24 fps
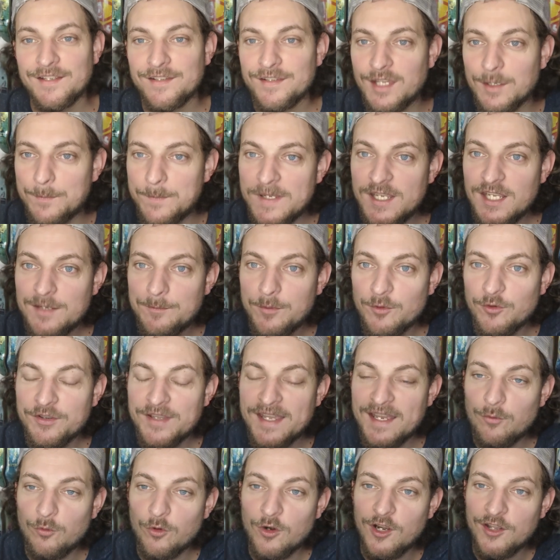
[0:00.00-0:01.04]
The people
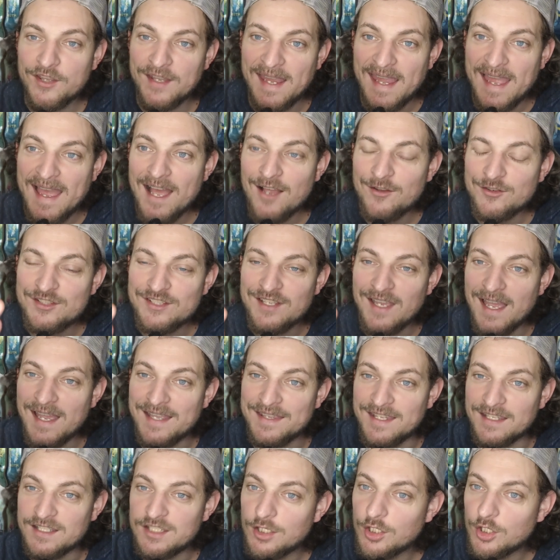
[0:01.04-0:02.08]
that were on the outside
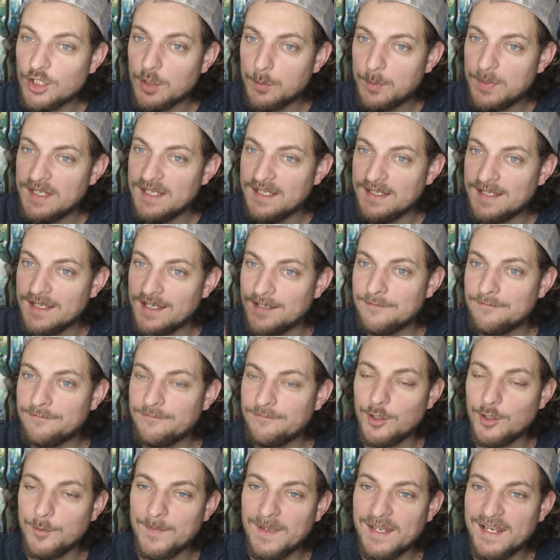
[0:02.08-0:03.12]
that took a peek in
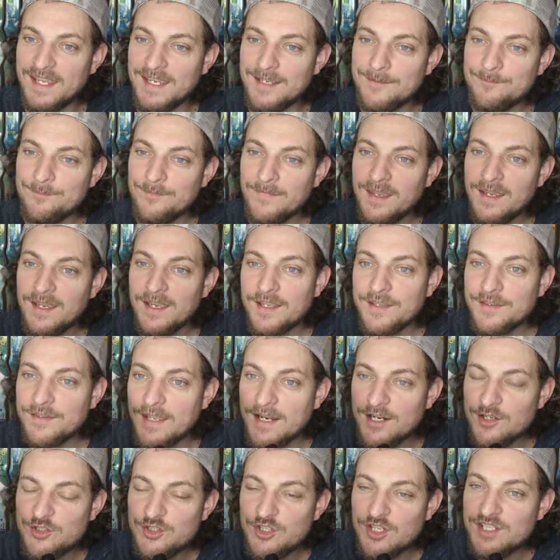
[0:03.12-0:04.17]
a minute,
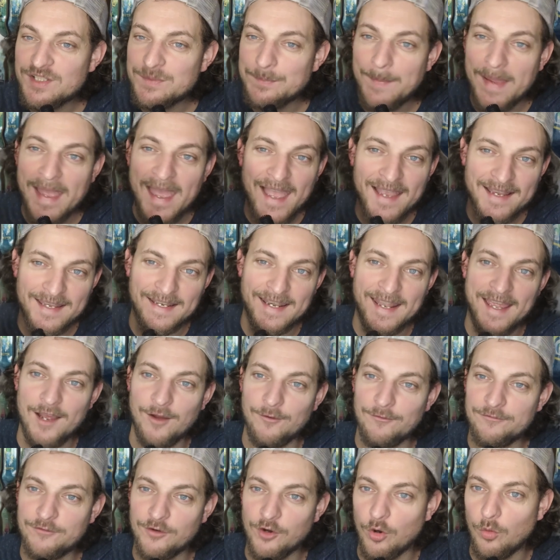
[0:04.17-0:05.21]
they're just backing out
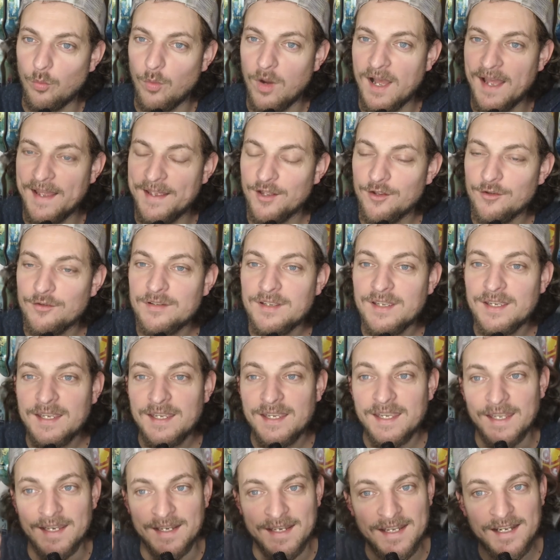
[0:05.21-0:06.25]
for a while
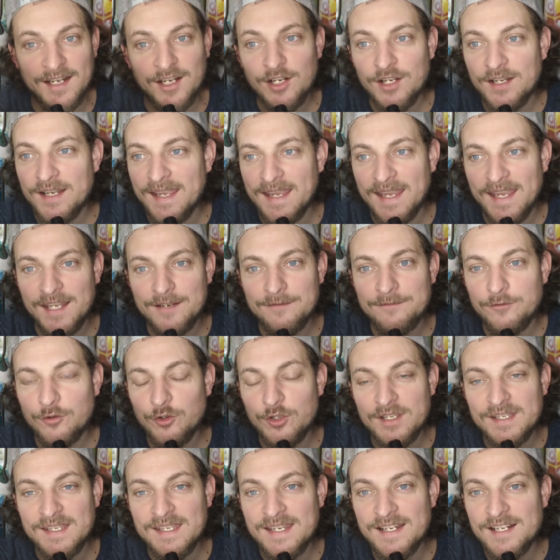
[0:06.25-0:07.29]
here in a handful
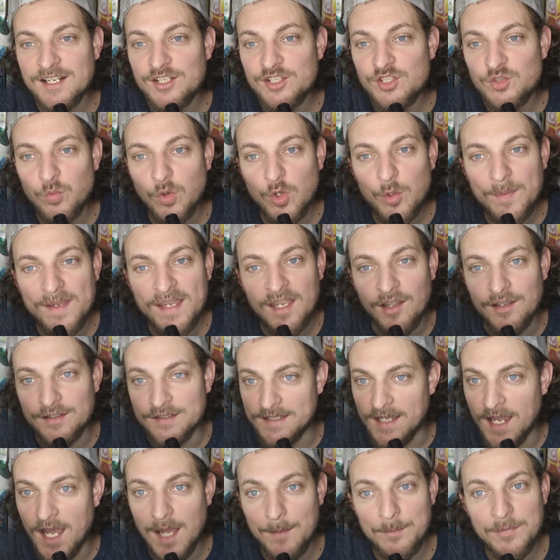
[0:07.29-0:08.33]
of years, we'll be on
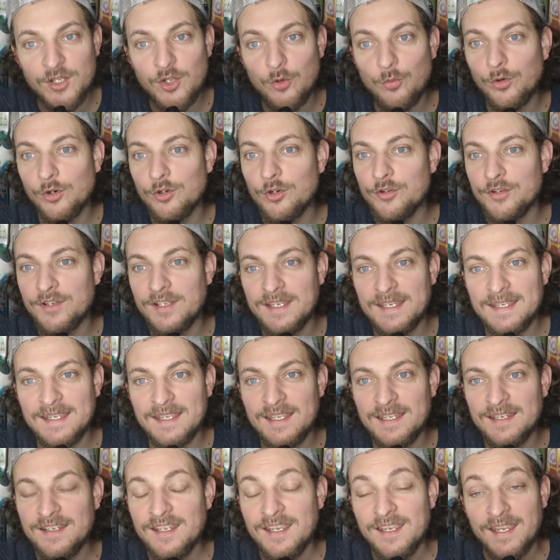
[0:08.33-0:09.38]
top of the world
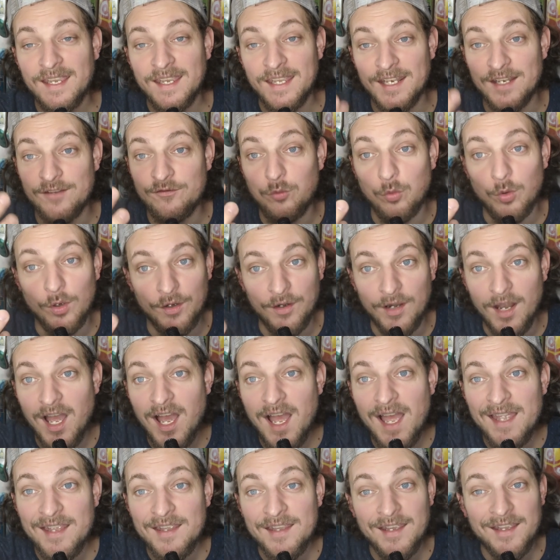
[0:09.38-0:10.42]
again. And if we're
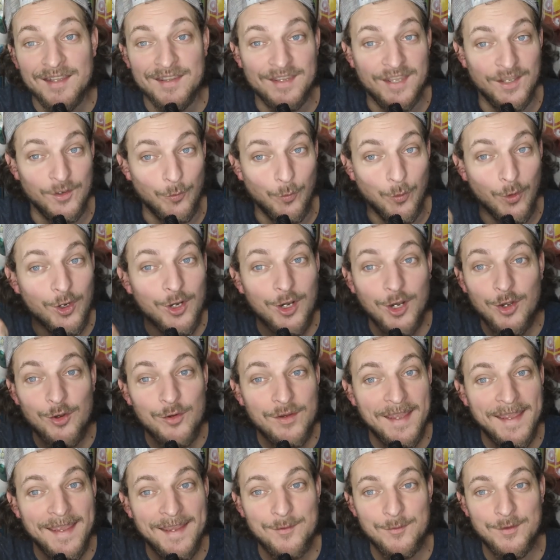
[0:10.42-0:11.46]
not, then we're
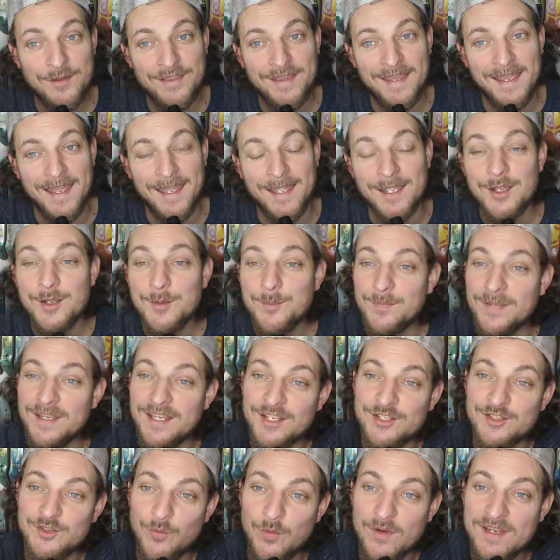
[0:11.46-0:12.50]
okay with that
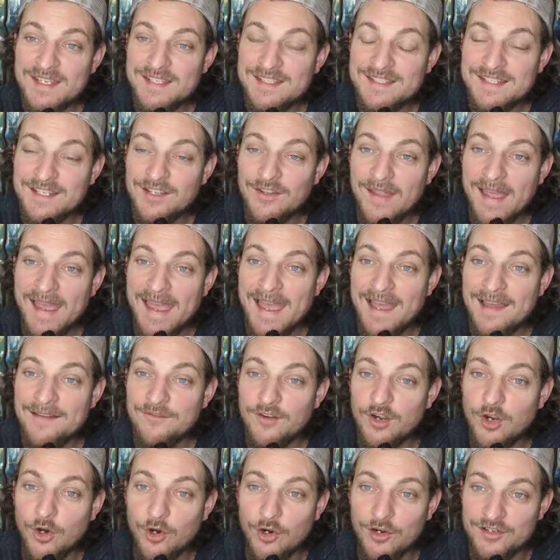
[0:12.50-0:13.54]
because we still
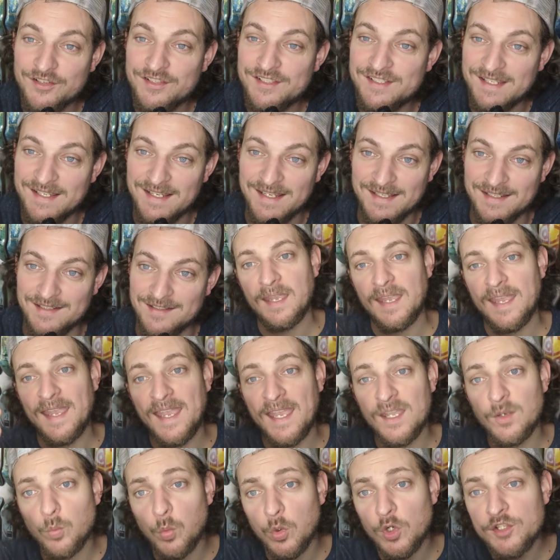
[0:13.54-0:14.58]
have our scene.
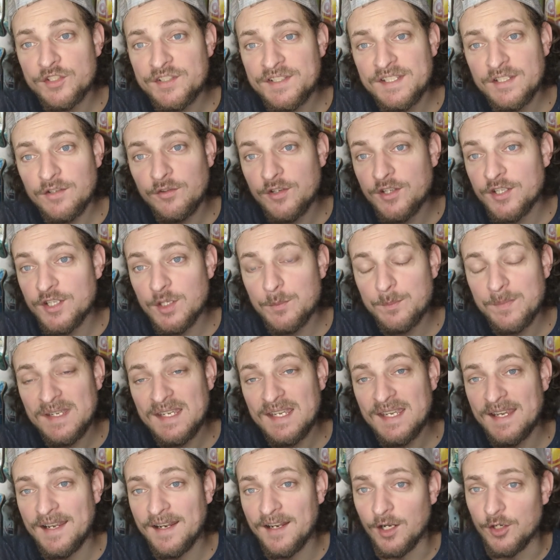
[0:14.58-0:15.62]
And we're still gonna
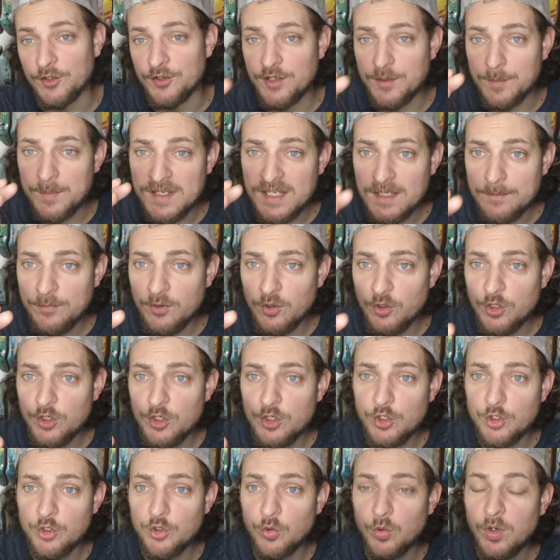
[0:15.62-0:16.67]
be here. The people
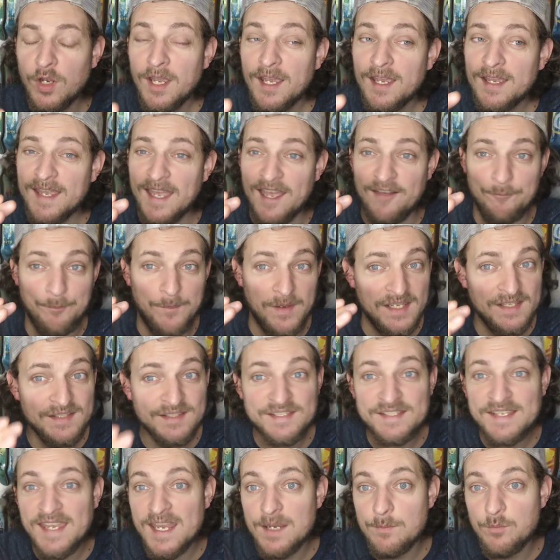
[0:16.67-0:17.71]
who have been
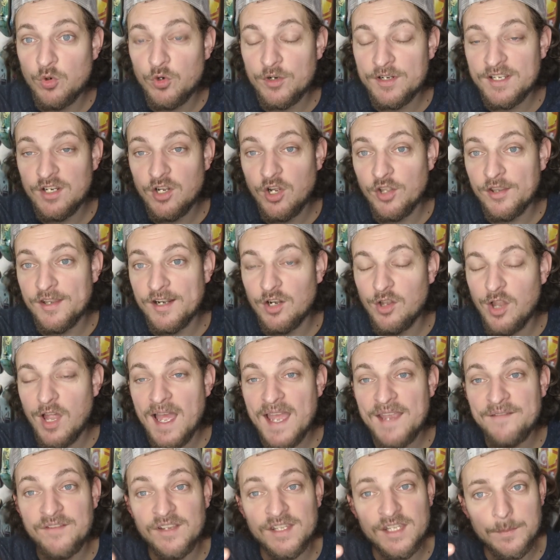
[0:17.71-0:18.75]
skateboarding all their
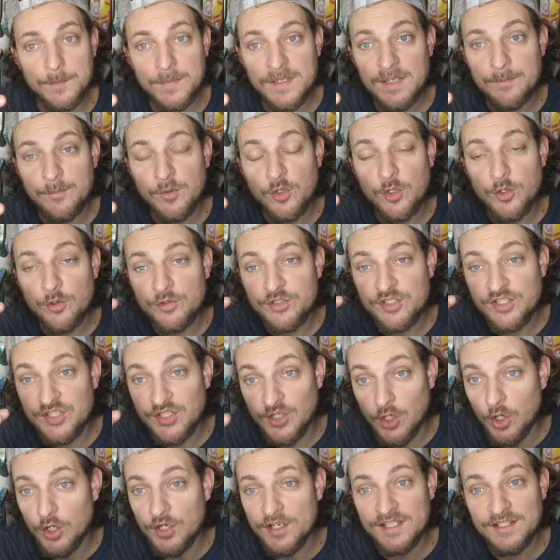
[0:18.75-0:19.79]
life and the people who
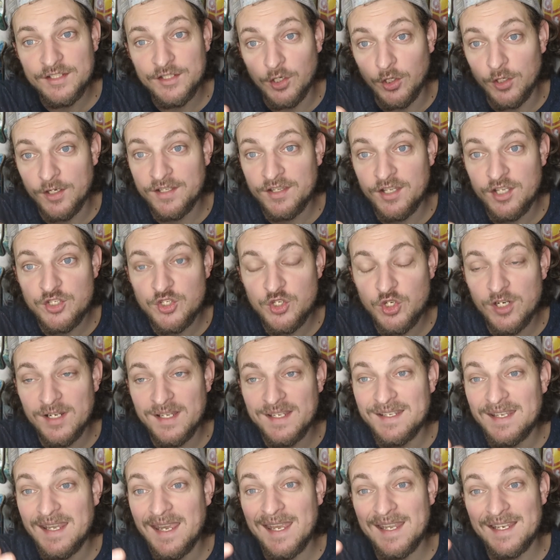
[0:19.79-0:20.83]
started during the
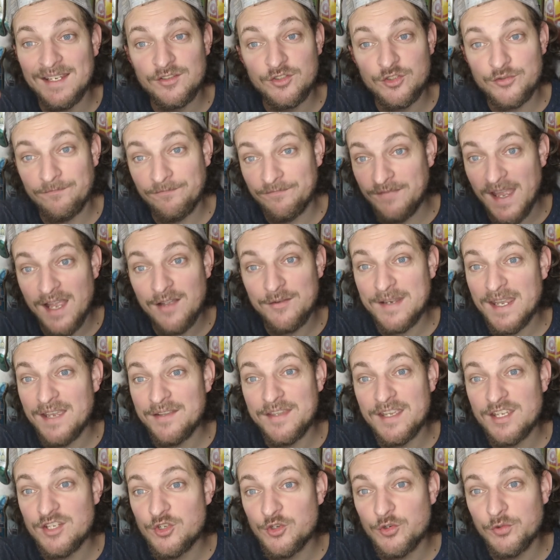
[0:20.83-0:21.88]
trend and found out
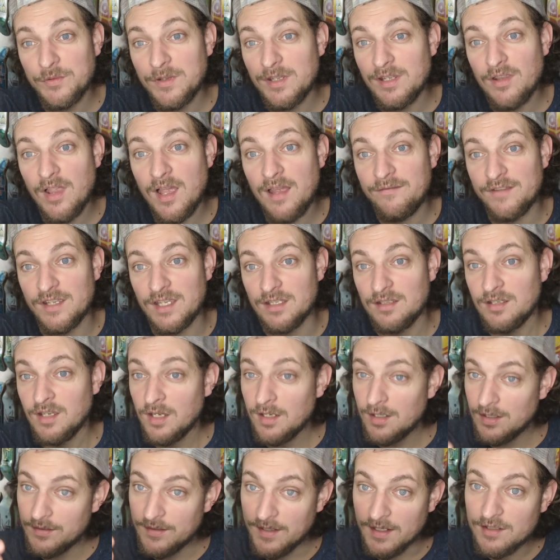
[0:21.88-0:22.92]
they truly love it,
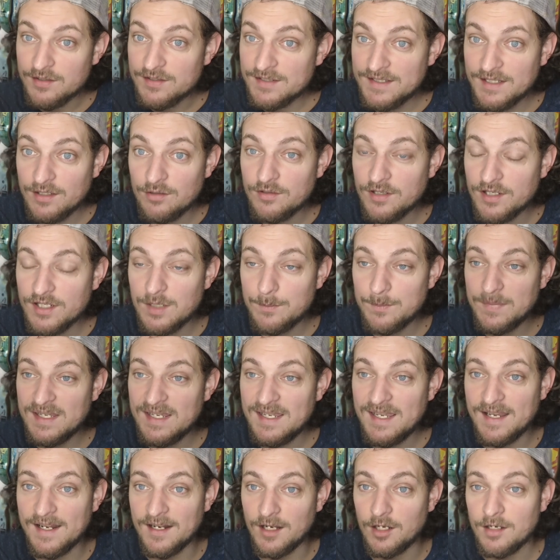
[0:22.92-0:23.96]
they're still gonna be
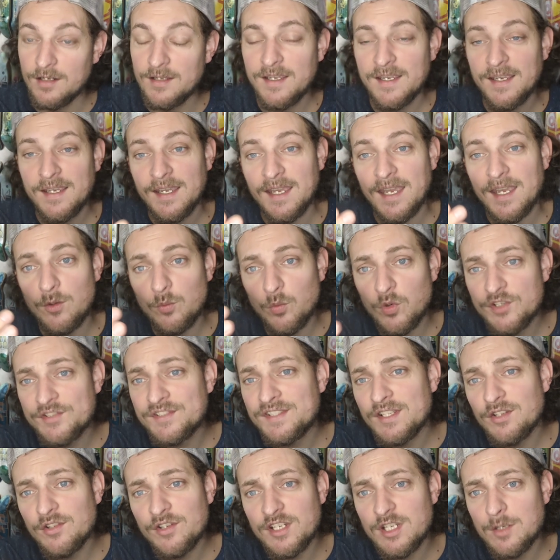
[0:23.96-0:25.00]
here. And we're
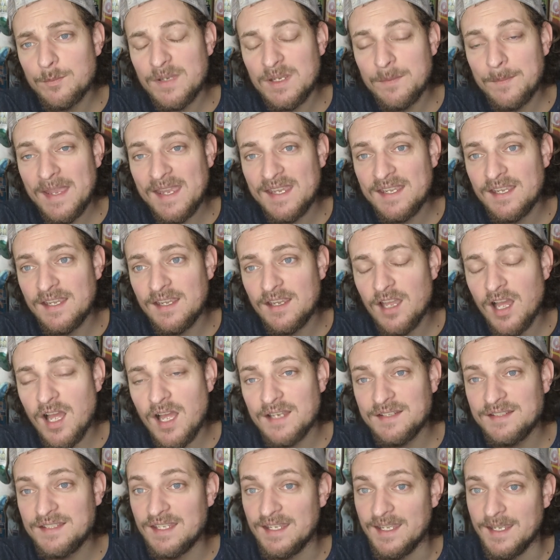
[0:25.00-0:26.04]
still gonna be making
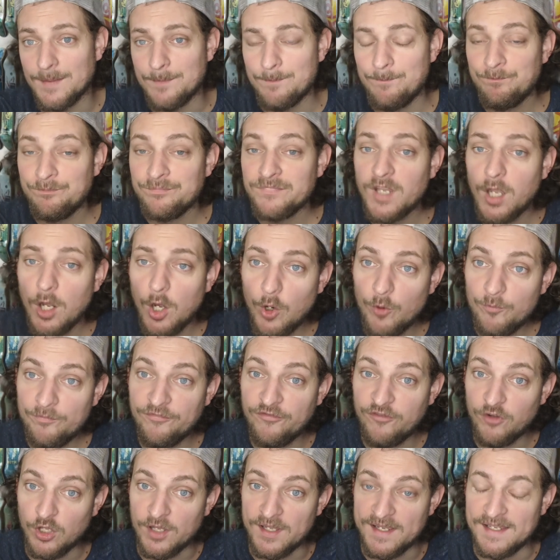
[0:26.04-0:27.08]
content
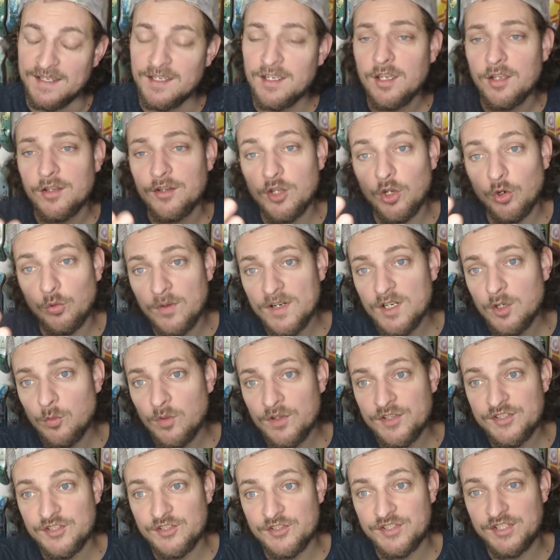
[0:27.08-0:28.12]
hopefully. The real
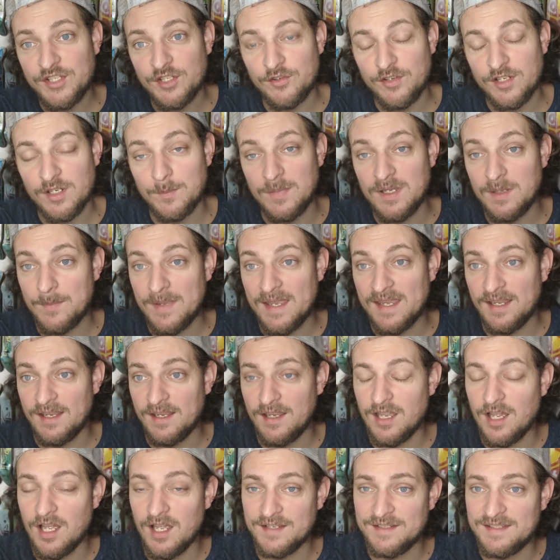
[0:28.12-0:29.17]
ones are still going to be making
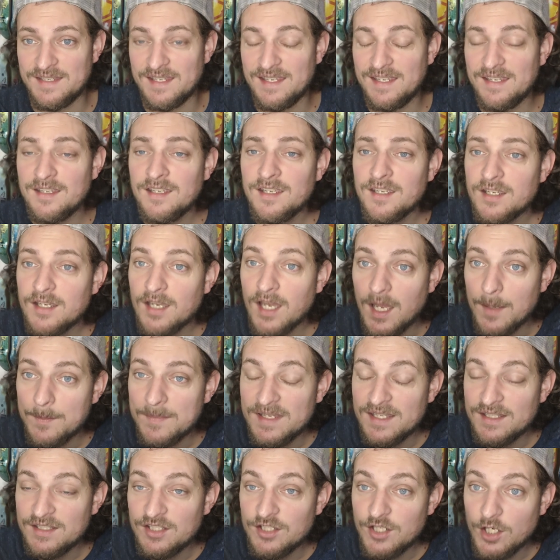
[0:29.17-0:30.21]
content. I
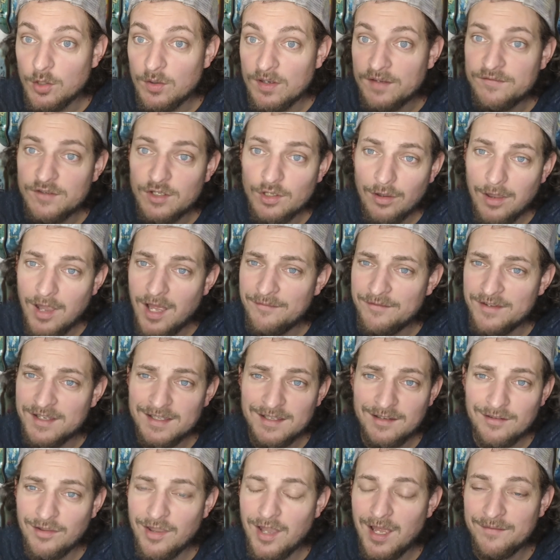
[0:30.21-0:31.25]
mean, you know, if you love it,
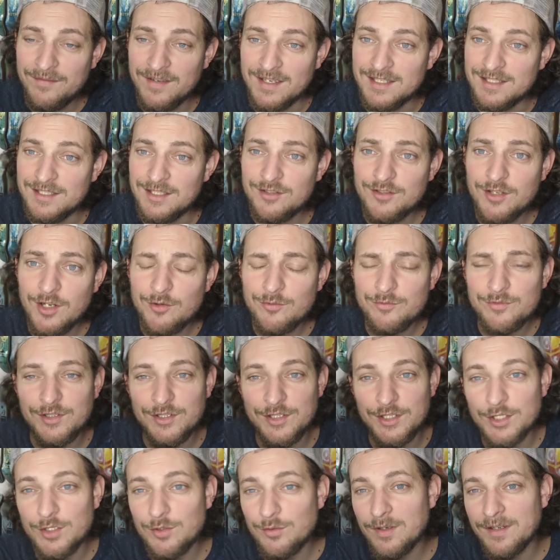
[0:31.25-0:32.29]
you love it. You don't
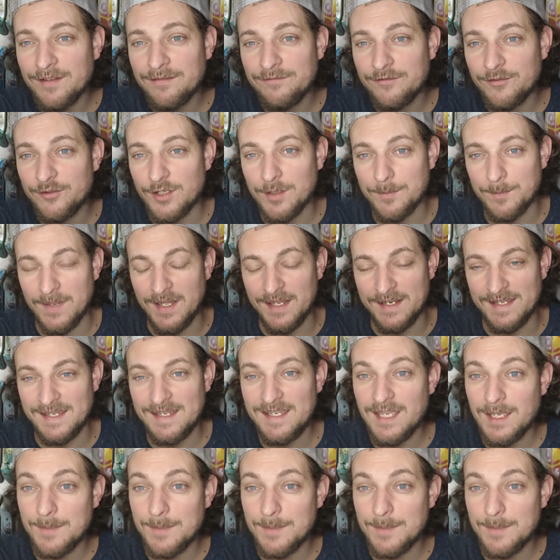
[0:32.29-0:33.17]
do it for the money.